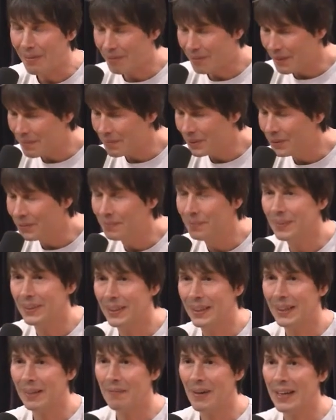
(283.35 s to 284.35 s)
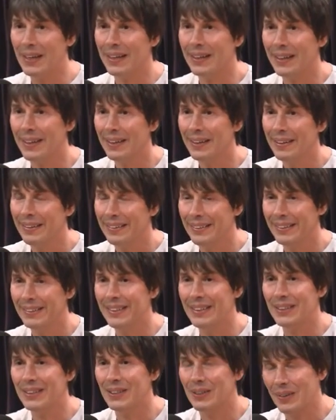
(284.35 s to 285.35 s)
Every movement I make is
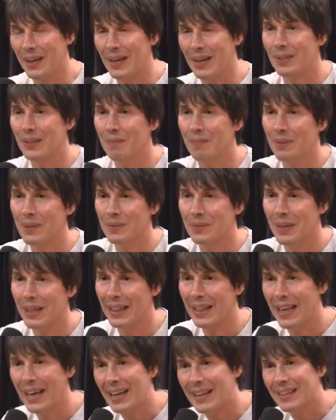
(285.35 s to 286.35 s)
an interaction between that.